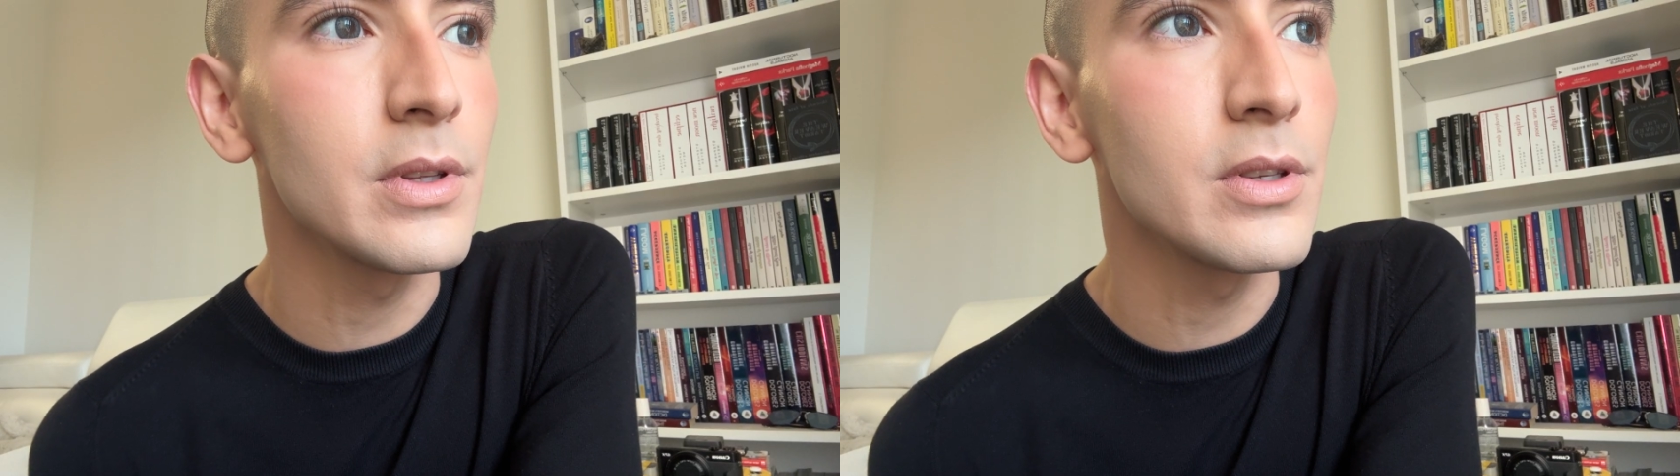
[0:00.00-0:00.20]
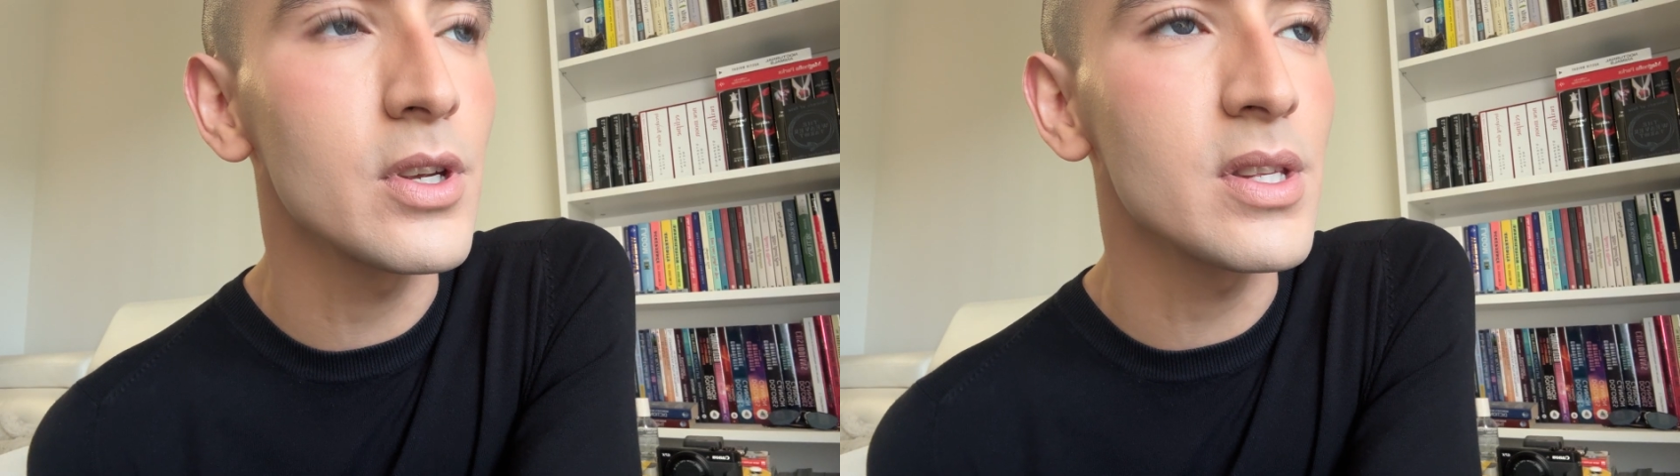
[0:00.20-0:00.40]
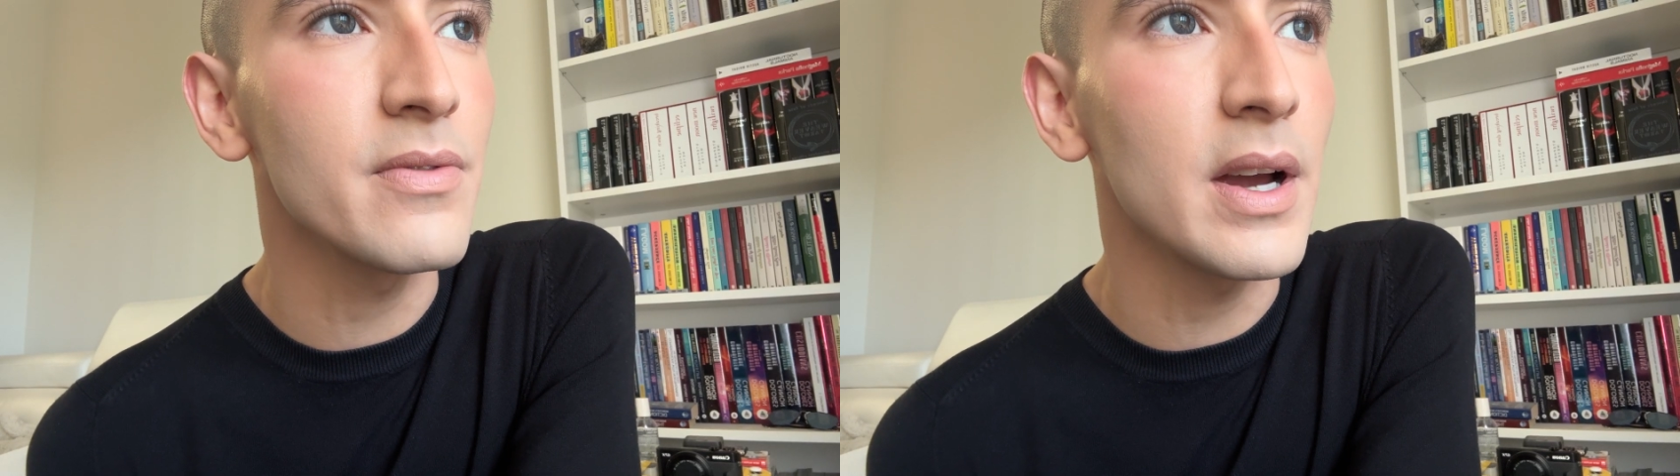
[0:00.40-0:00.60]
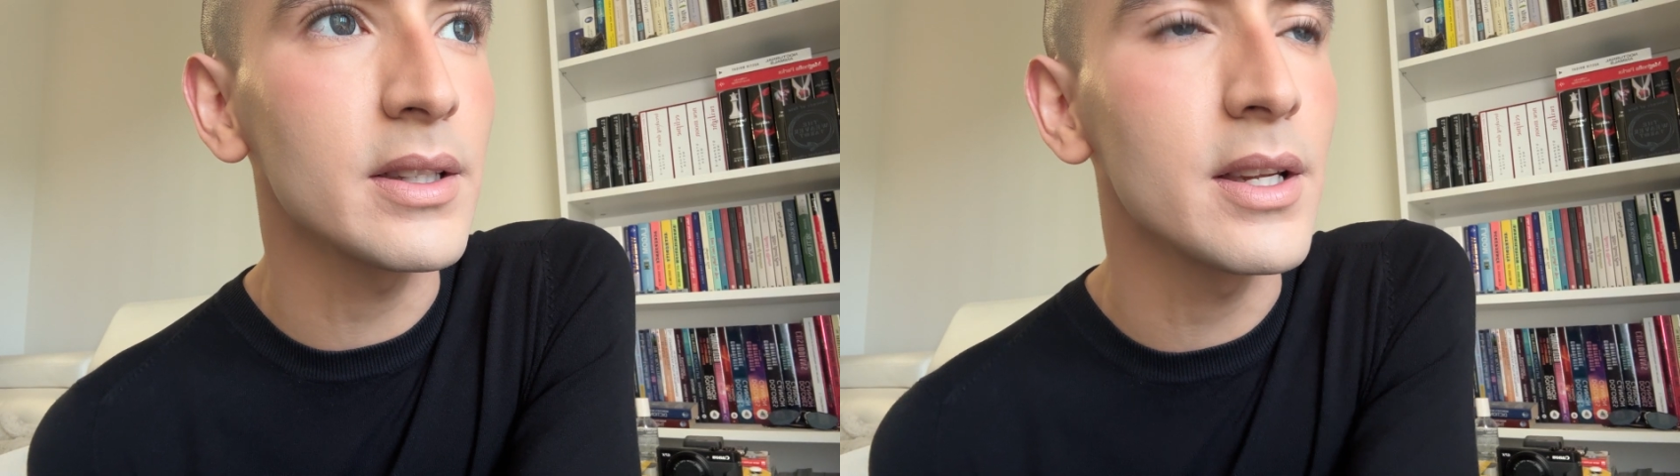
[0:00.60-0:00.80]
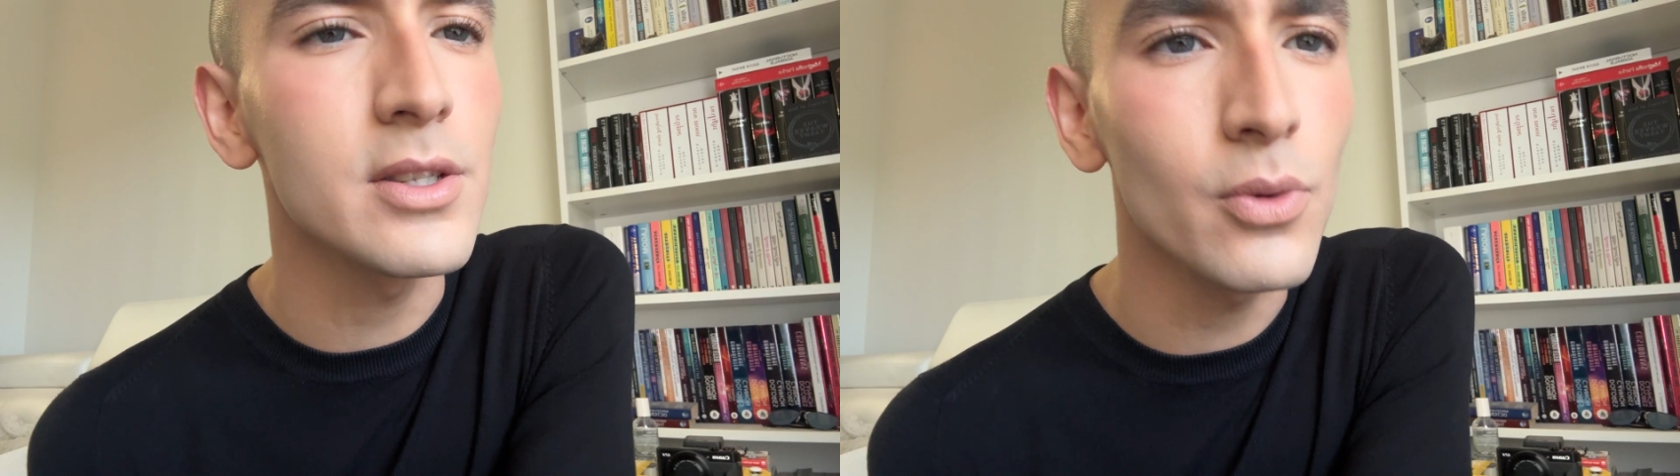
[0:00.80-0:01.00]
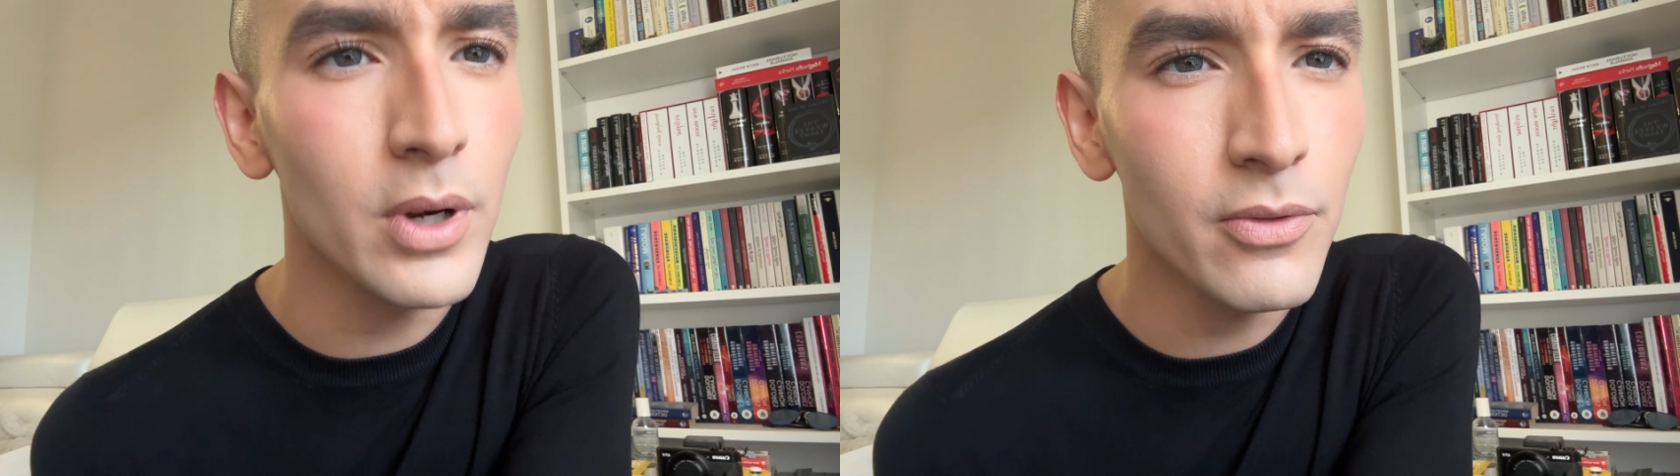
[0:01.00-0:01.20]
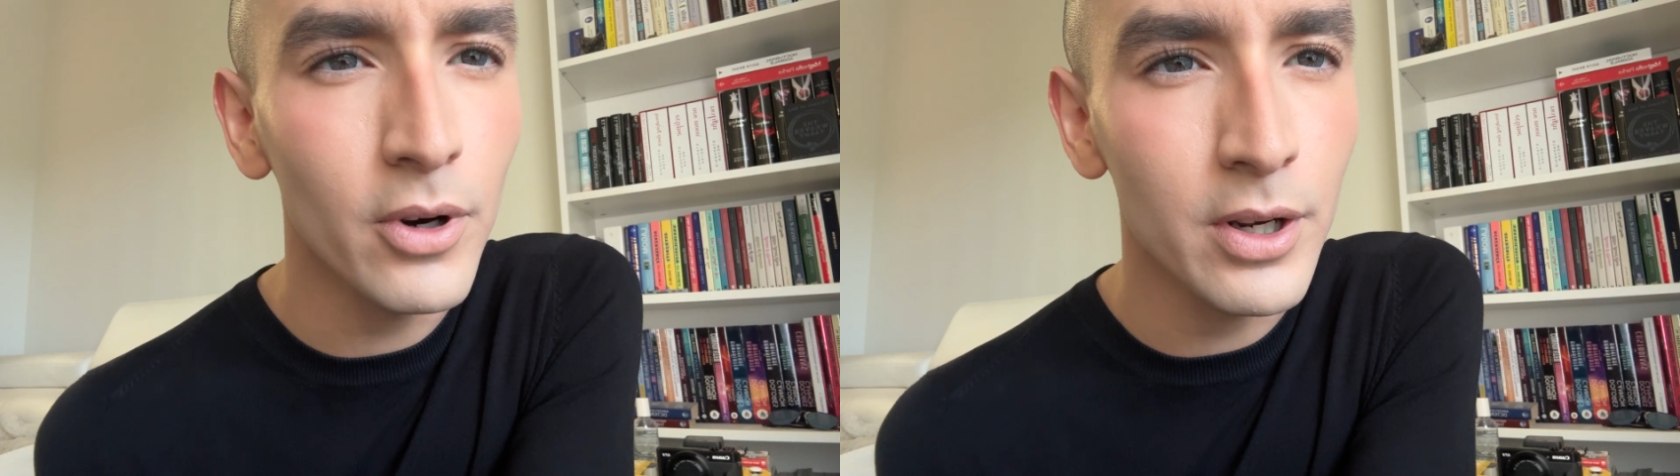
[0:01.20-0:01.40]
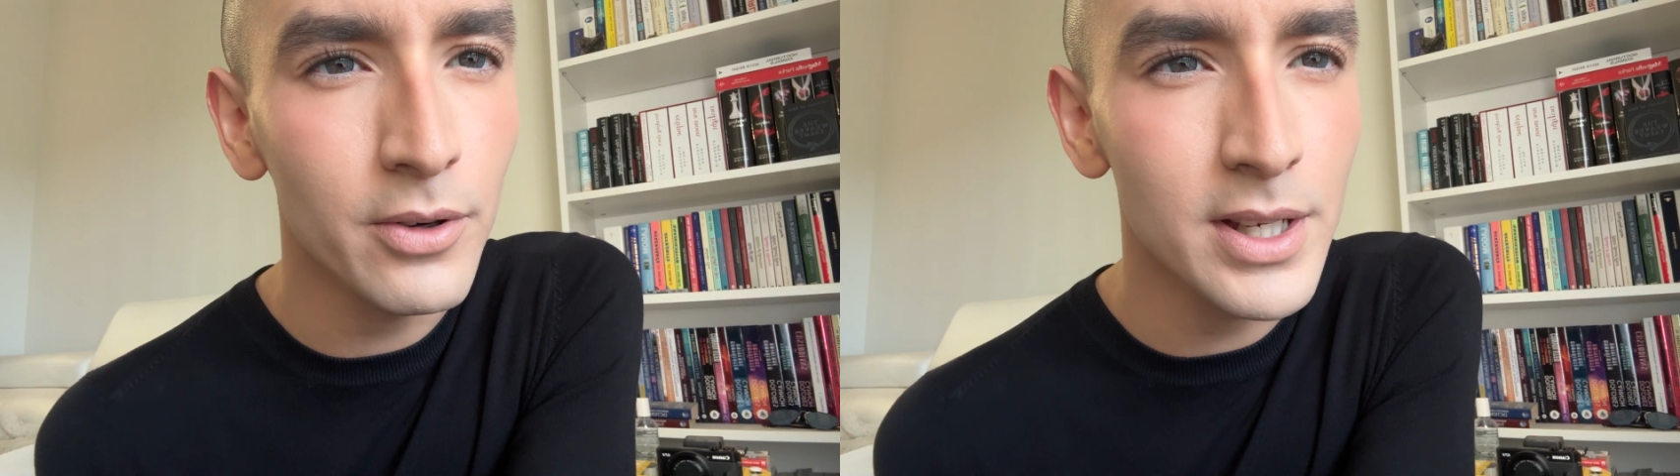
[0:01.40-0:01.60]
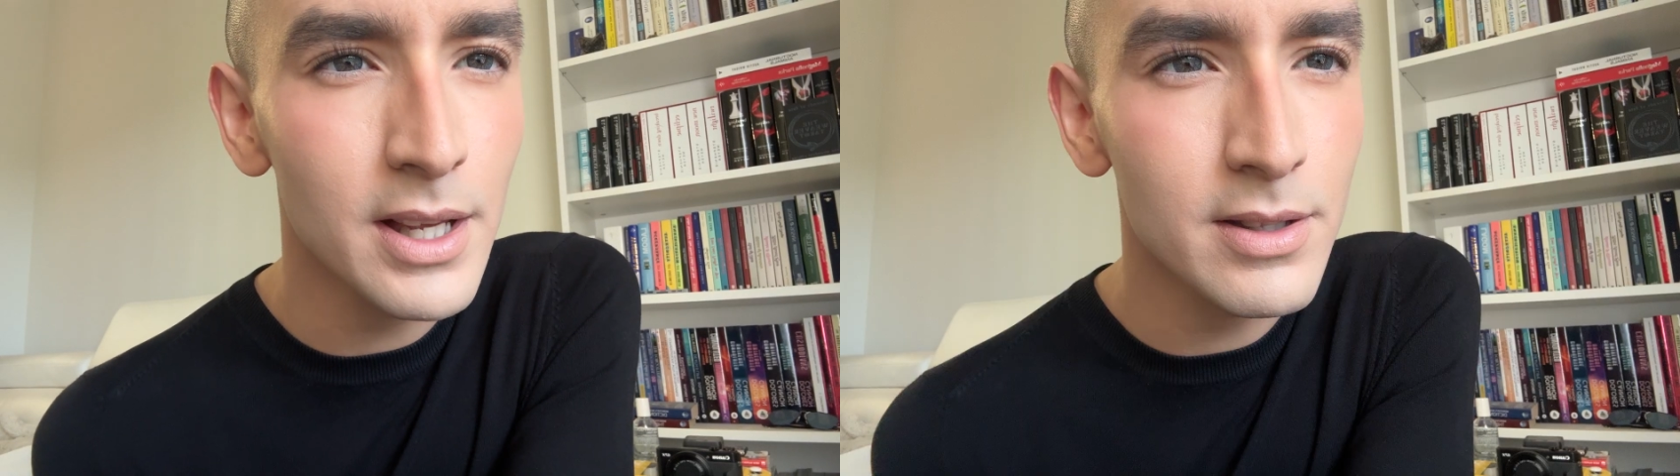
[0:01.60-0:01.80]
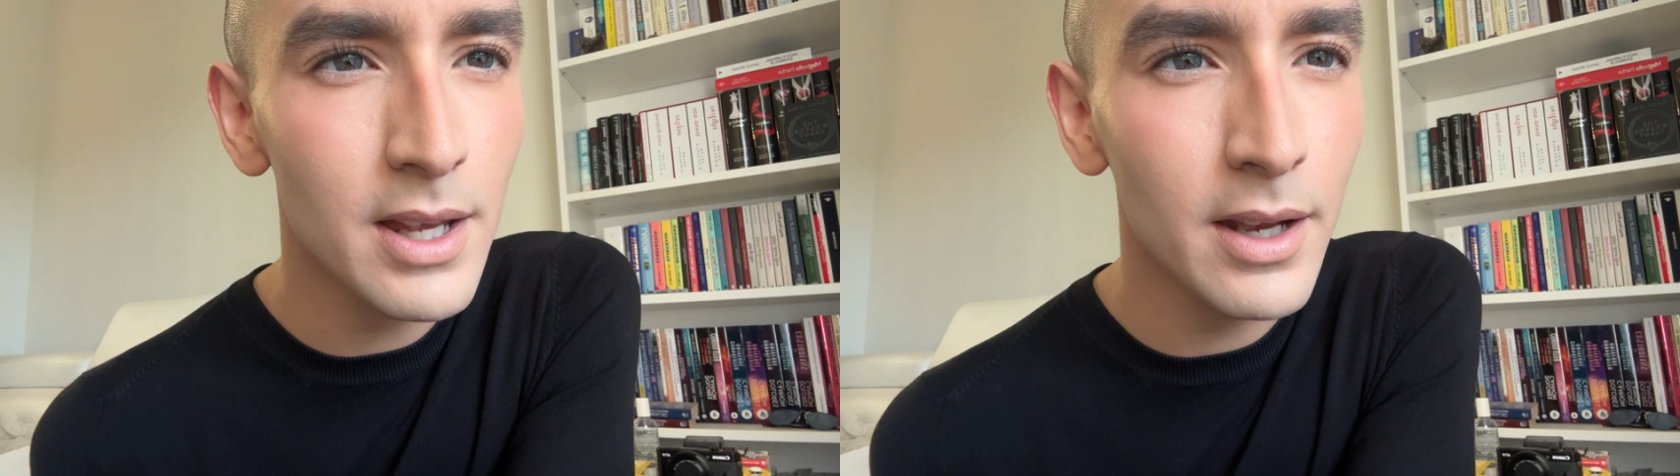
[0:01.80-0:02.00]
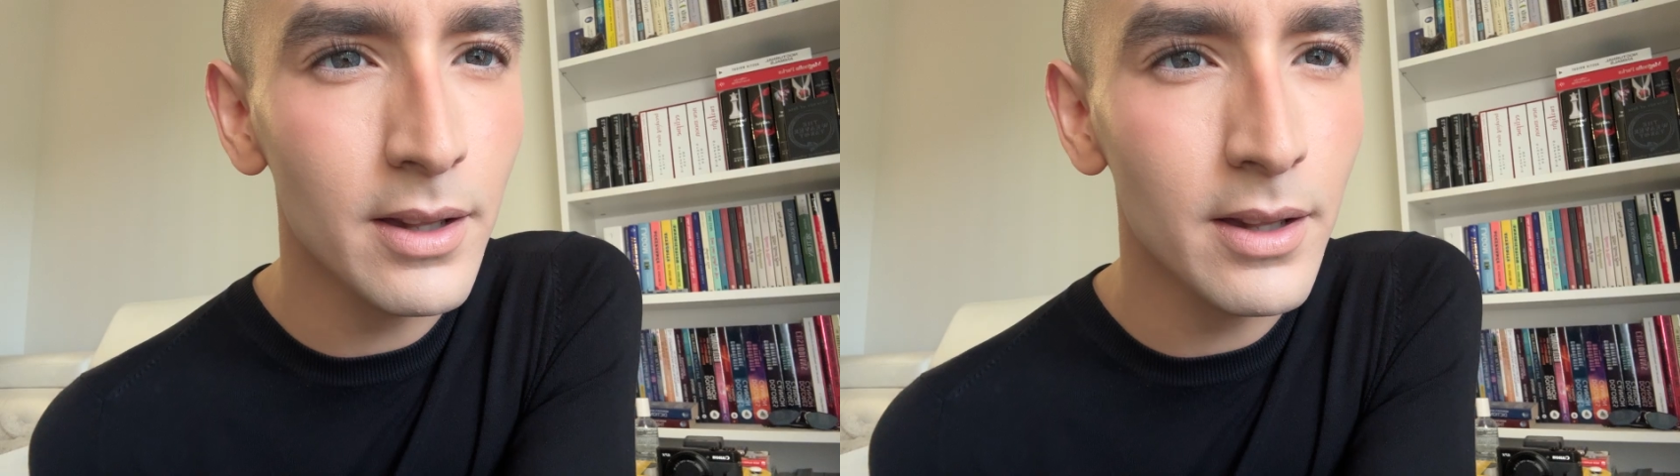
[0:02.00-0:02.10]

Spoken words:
Just the fact that it's 24 degrees outside,